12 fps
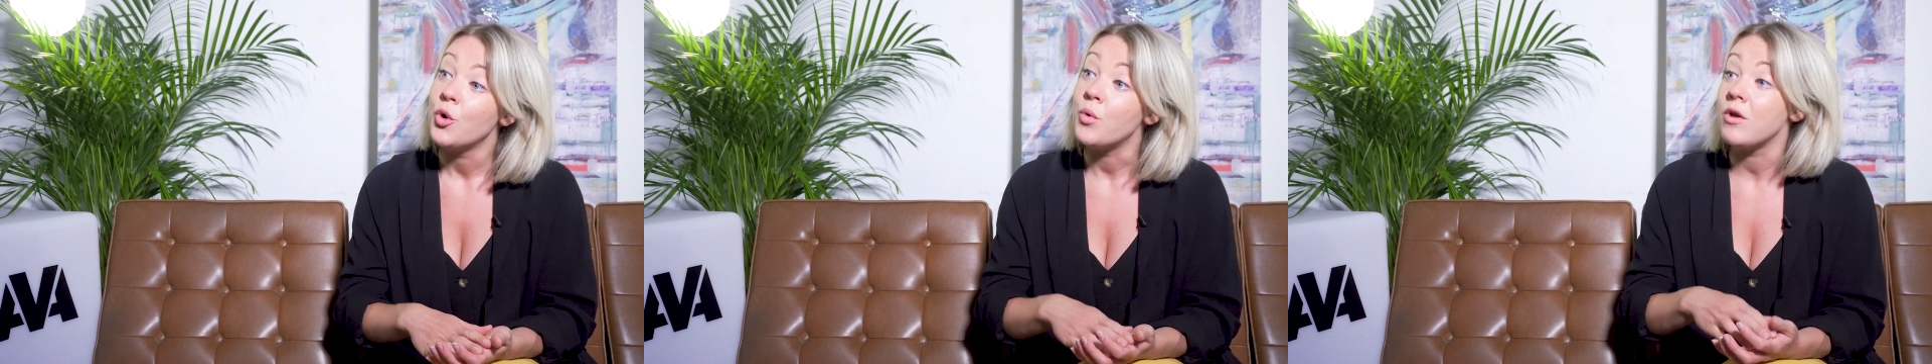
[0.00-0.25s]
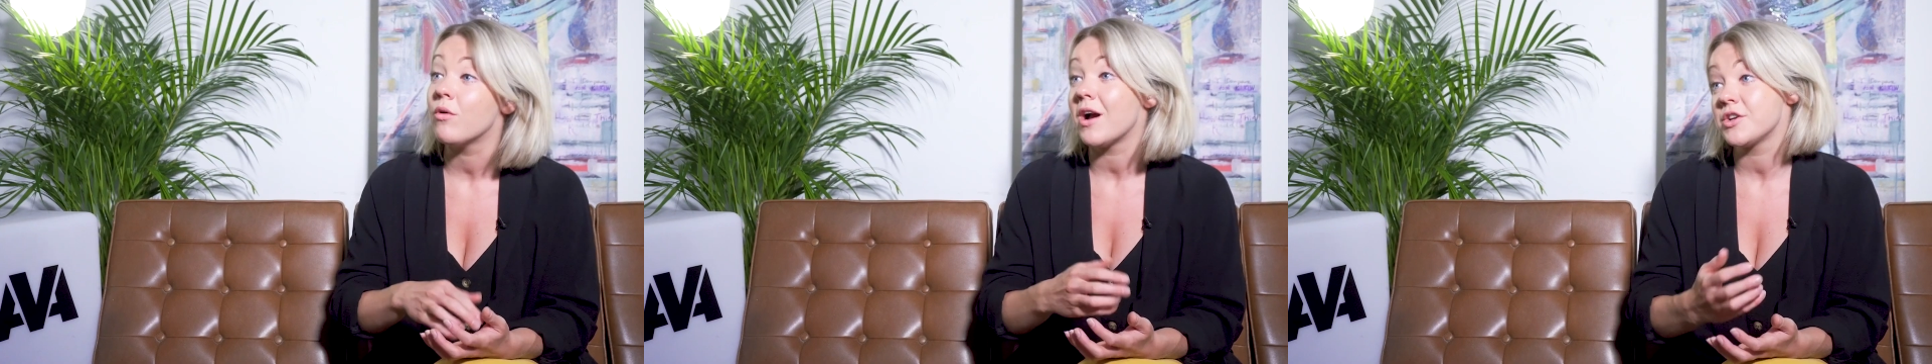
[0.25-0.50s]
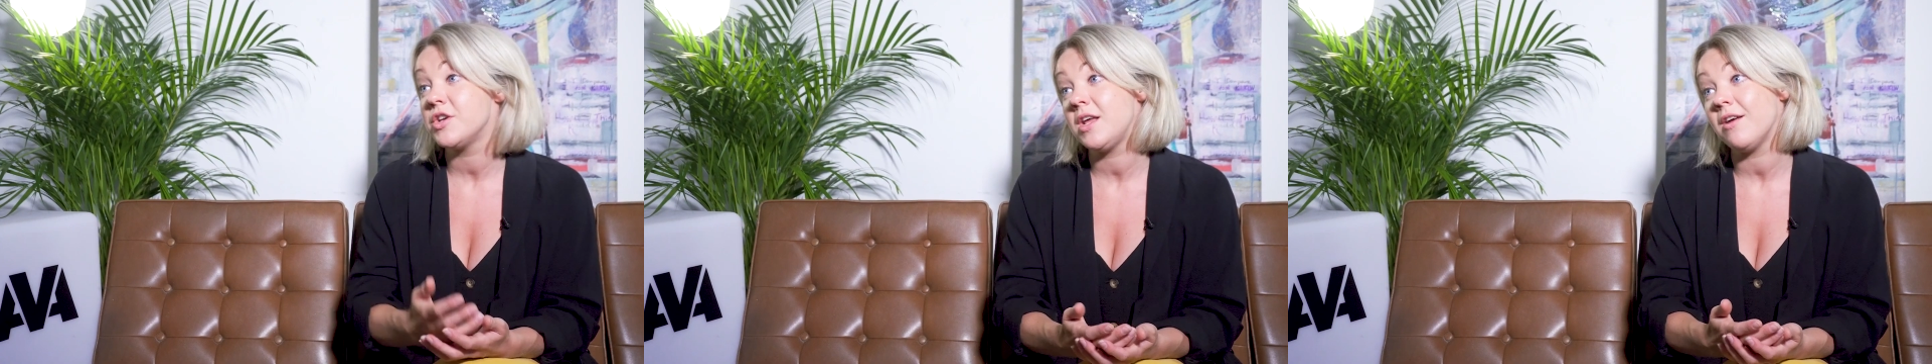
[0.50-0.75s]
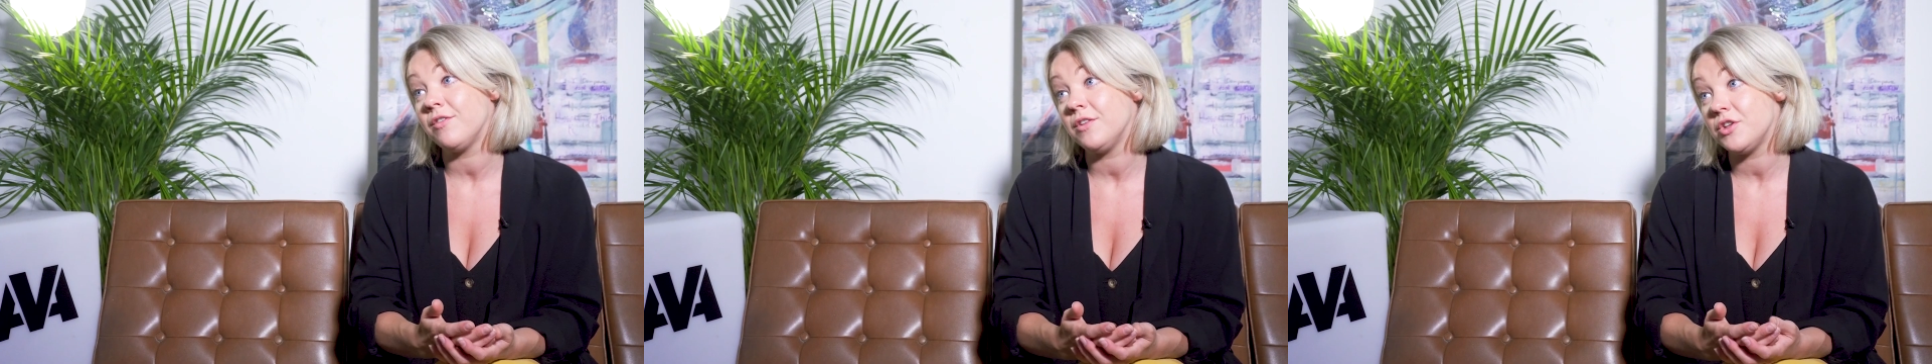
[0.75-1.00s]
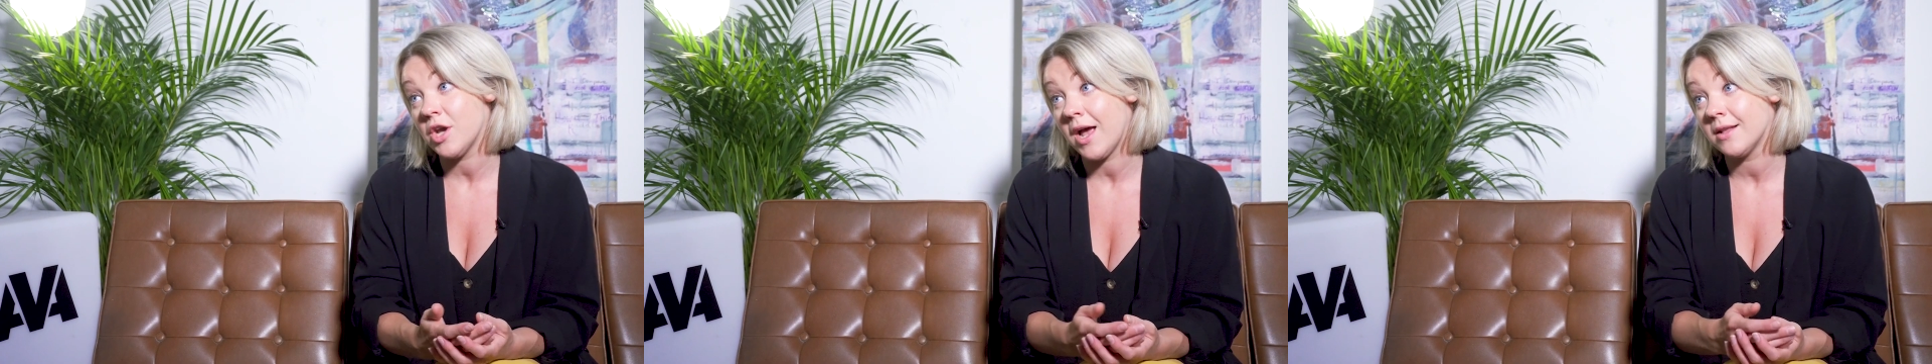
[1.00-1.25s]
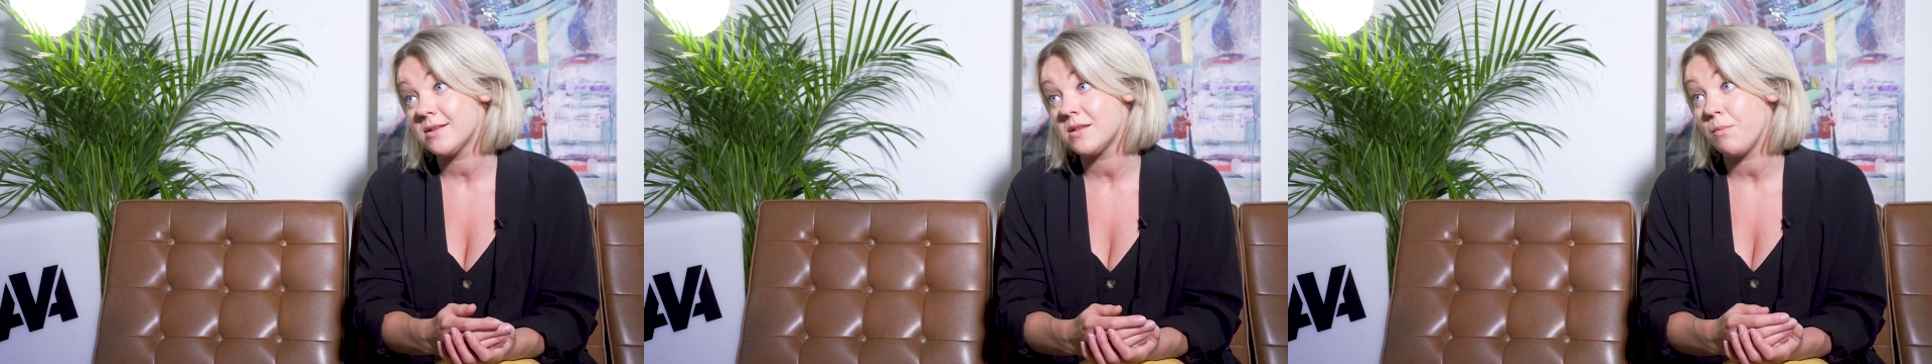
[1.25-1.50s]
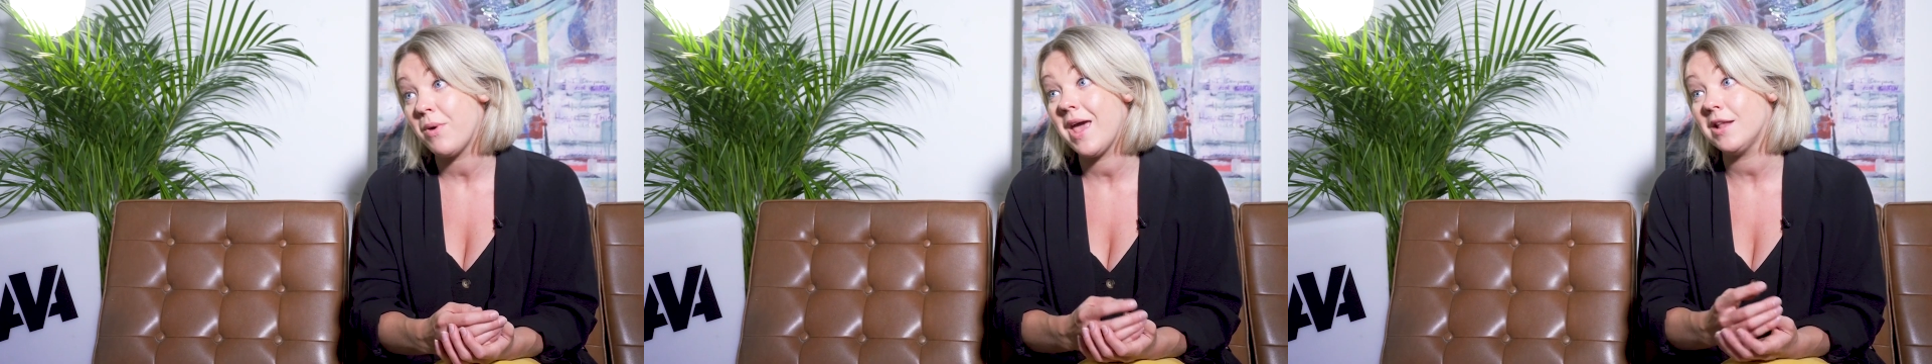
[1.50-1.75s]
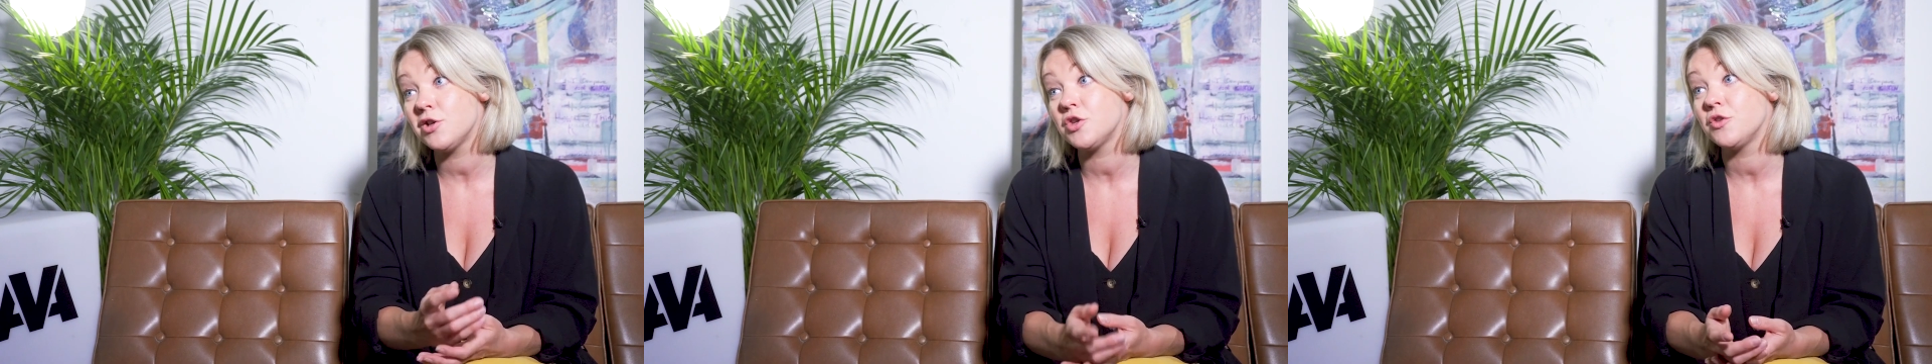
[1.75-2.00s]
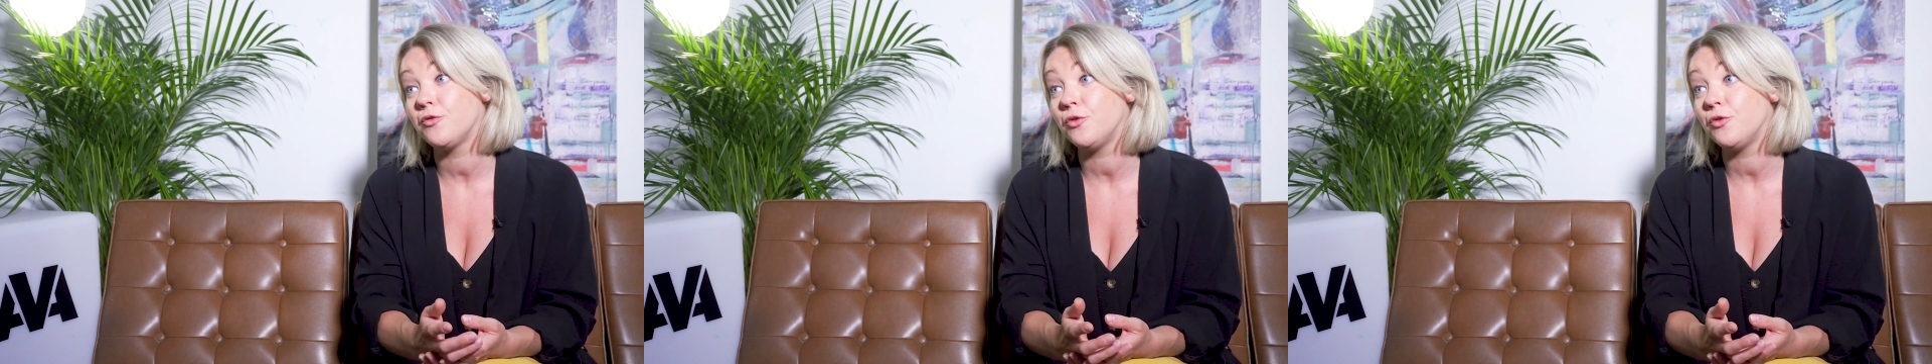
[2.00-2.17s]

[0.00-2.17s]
We were actually given the chance to pitch